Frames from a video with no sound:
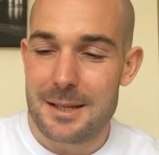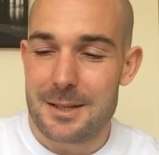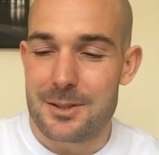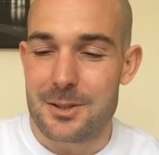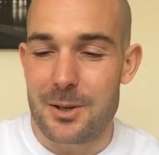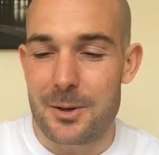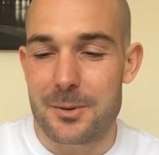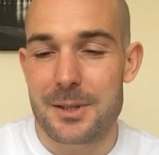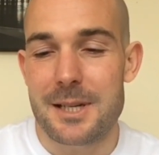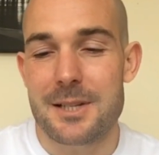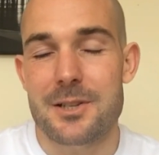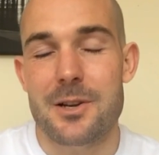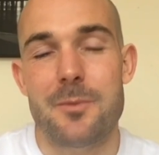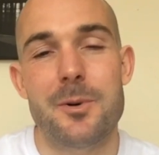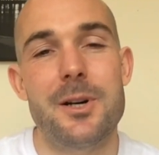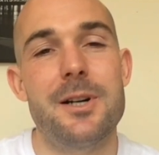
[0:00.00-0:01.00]
So these
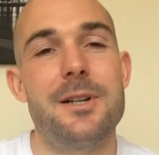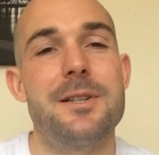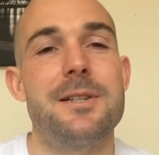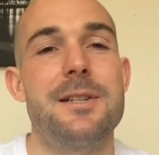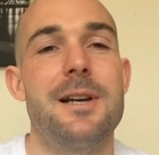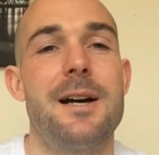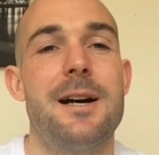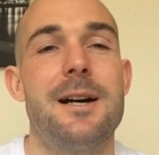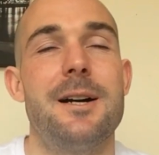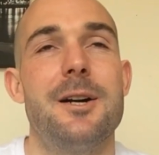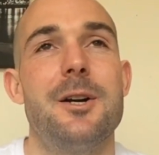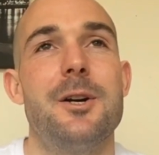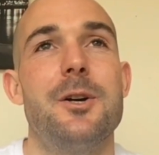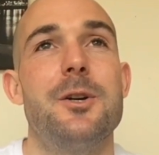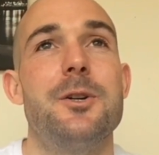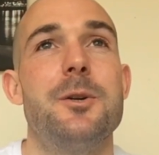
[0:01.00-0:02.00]
are words that
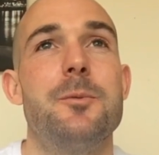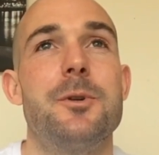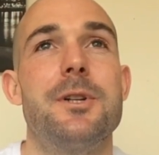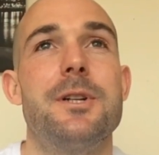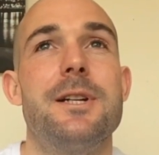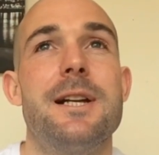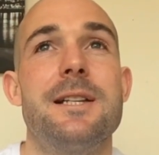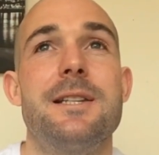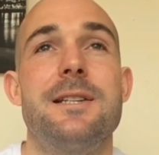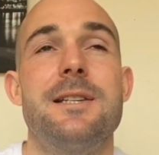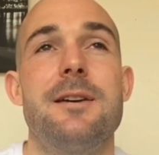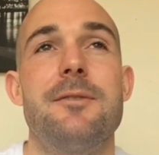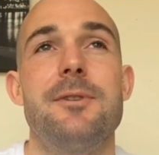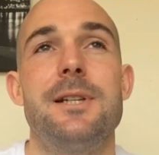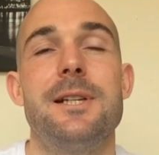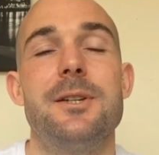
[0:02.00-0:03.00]
you wouldn't
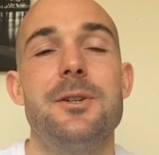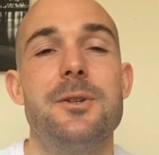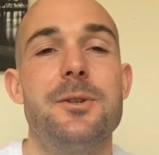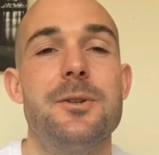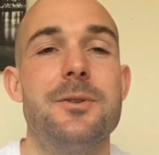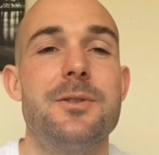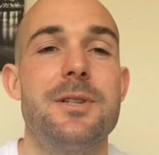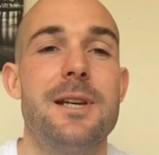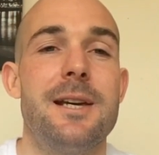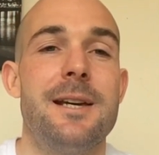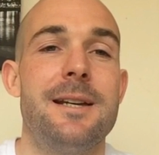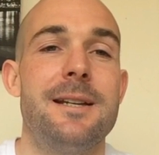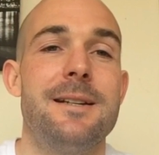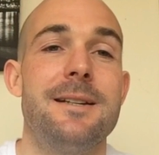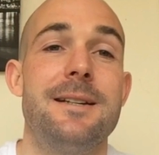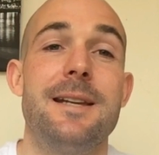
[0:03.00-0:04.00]
necessarily use
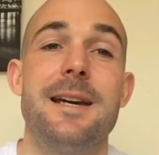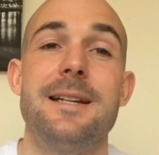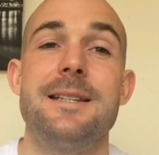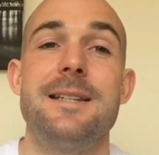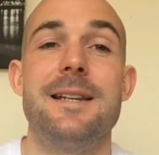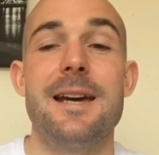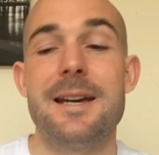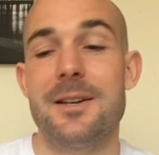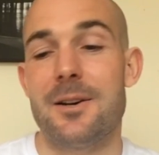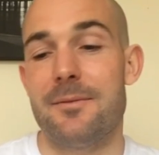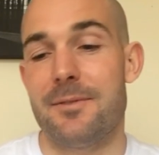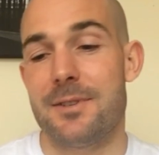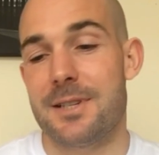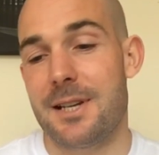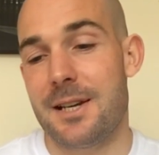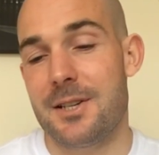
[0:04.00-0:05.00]
in day-to-day
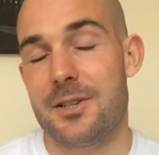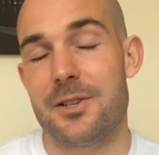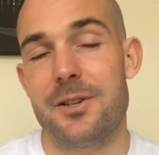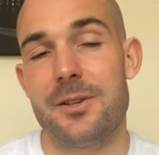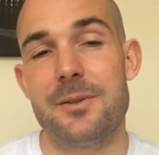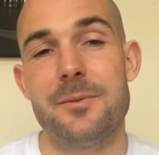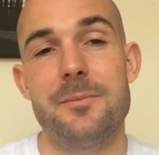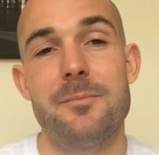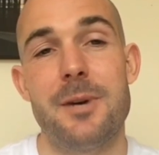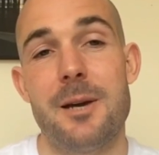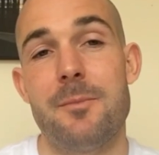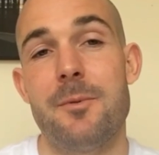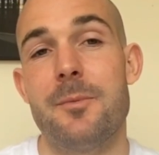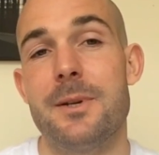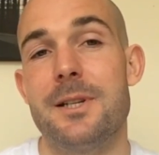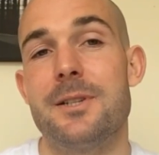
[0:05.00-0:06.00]
conversation,
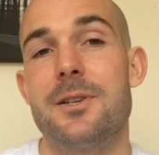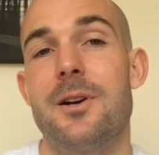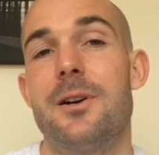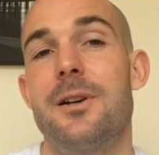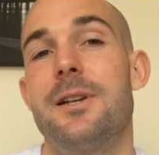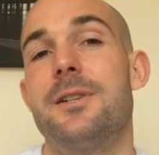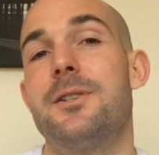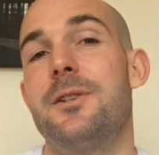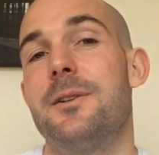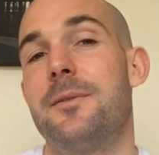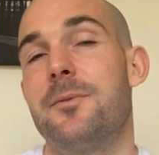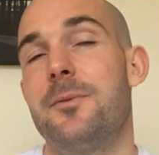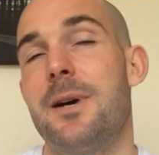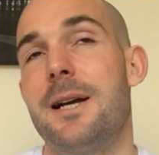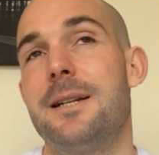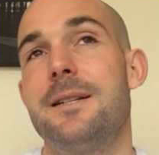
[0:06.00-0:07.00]
maybe when you're talking to your
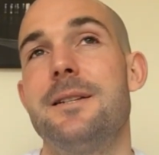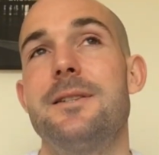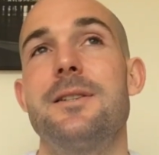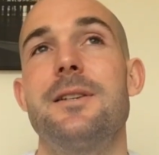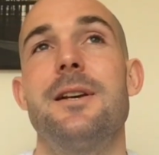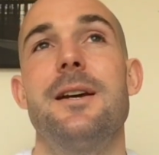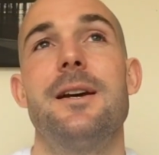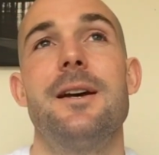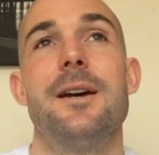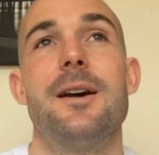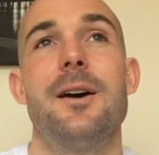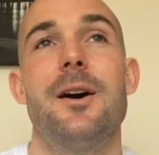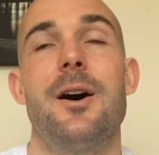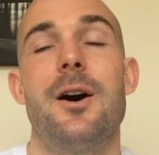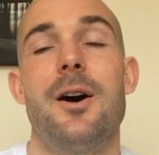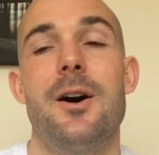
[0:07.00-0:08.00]
friends,
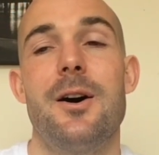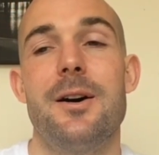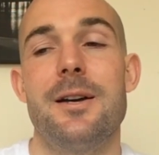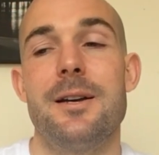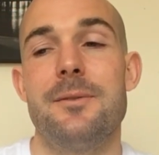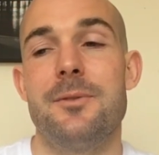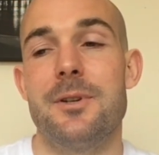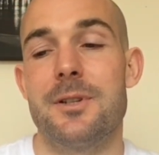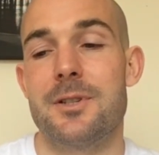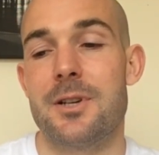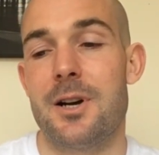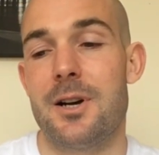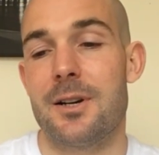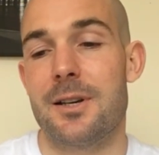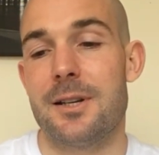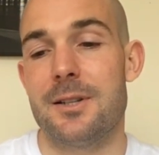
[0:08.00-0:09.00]
or if you're
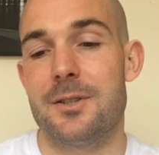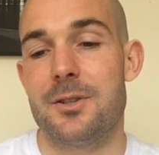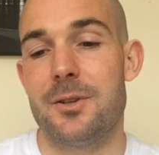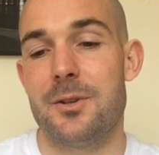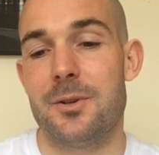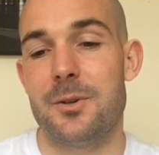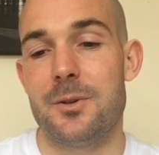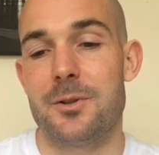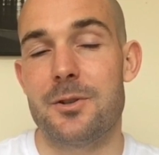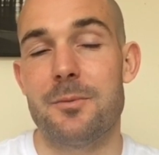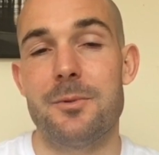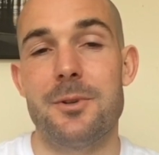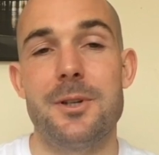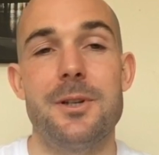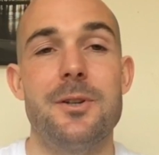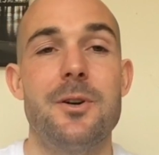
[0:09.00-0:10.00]
talking to
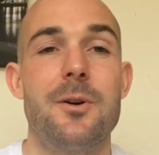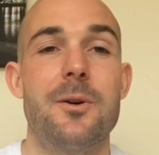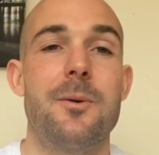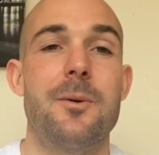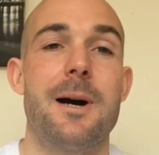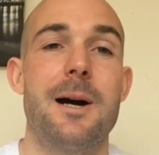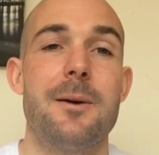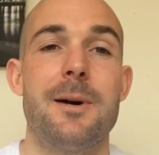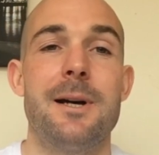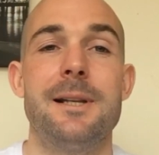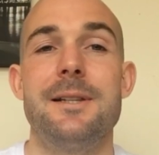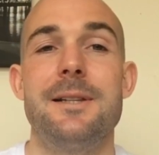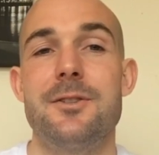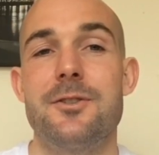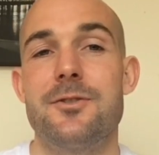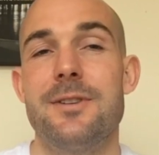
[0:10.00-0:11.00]
somebody you know quite well
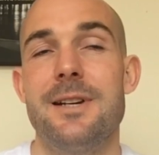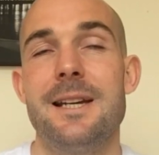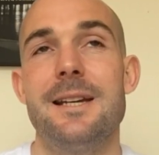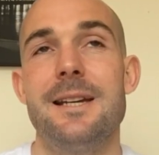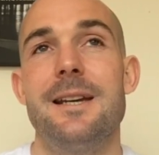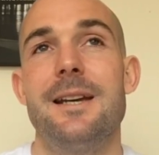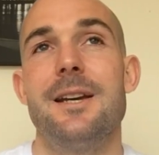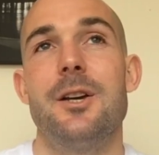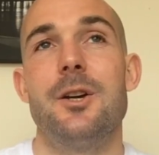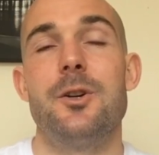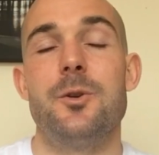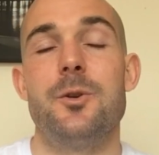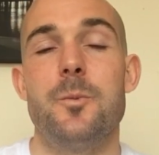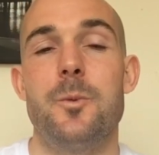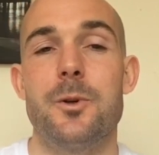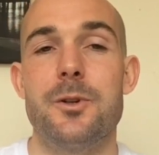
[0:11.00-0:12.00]
in the street.
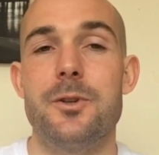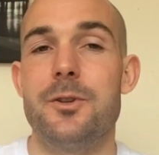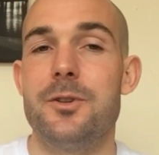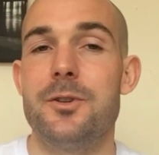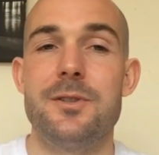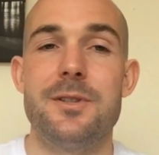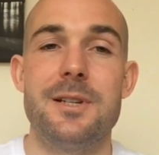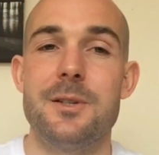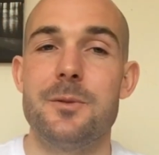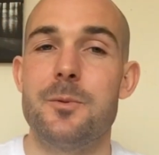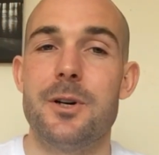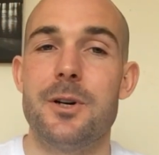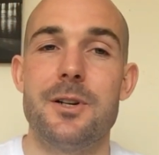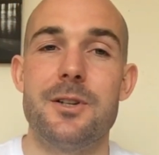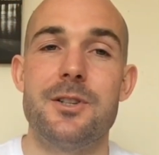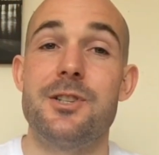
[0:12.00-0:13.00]
You wouldn't use these
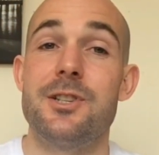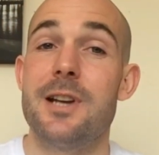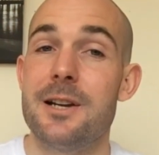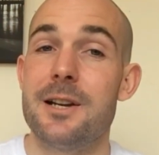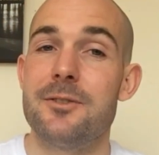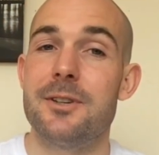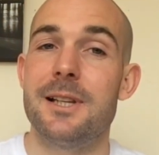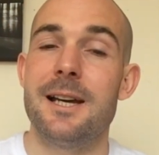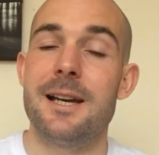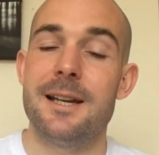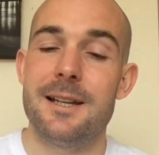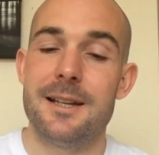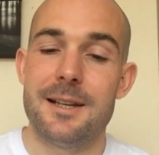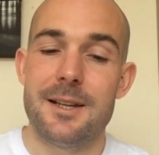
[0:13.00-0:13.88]
words generally.